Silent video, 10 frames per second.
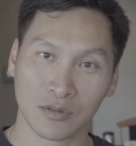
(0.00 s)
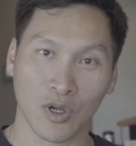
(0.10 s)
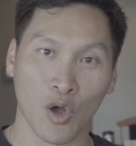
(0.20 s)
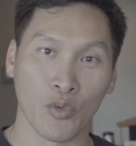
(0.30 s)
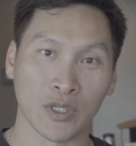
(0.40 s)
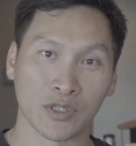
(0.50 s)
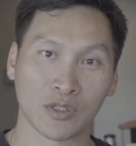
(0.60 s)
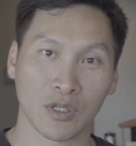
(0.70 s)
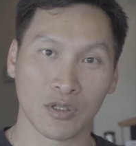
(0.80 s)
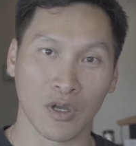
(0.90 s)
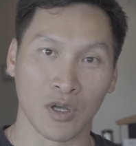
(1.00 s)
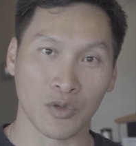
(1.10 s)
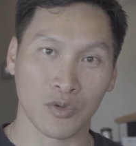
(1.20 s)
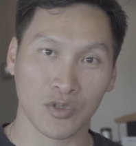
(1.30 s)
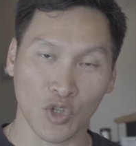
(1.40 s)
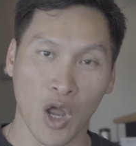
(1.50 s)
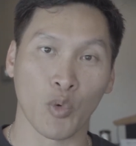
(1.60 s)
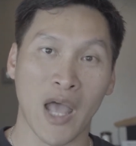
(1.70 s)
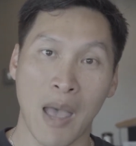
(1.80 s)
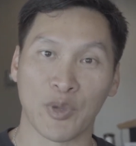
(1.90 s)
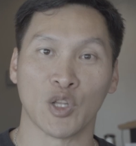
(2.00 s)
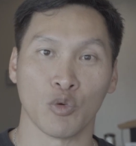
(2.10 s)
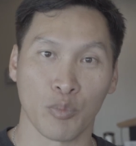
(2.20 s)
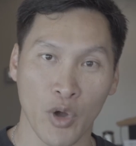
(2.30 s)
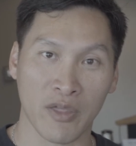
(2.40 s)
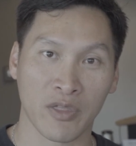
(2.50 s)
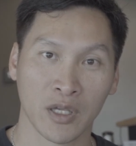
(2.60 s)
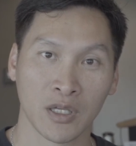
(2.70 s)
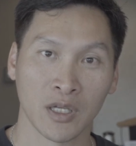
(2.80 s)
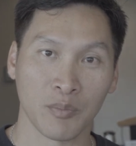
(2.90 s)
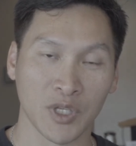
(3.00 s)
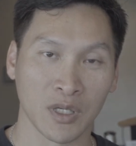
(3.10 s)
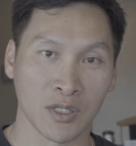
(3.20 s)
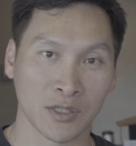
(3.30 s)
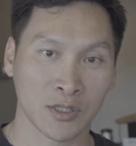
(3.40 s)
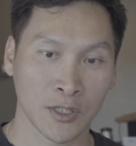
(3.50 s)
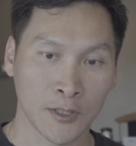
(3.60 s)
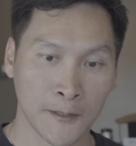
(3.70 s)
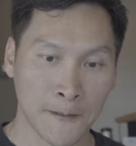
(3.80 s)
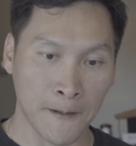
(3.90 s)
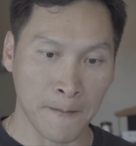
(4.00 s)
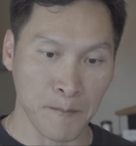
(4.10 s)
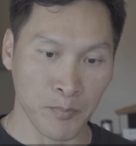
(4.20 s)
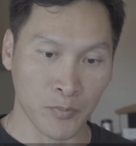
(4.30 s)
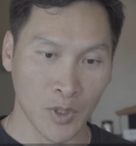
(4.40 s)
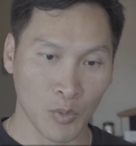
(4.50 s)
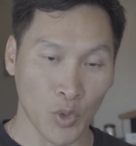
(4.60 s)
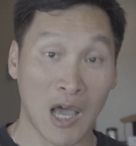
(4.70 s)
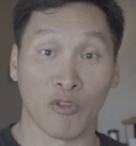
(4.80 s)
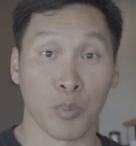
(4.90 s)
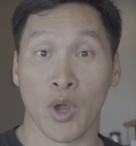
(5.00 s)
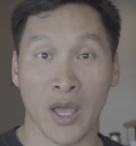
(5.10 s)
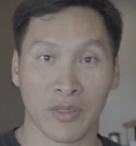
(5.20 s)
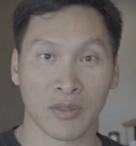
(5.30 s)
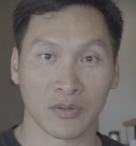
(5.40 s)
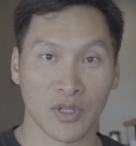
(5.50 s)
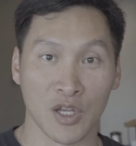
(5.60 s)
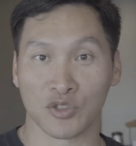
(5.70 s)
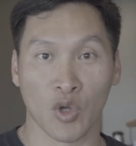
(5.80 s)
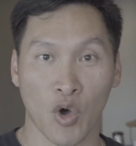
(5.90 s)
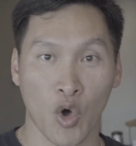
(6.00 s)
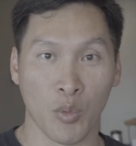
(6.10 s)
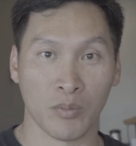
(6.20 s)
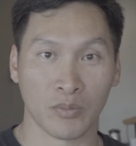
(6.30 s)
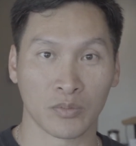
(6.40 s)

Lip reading: always start with Happy New Breath, because without breath, there is no hope.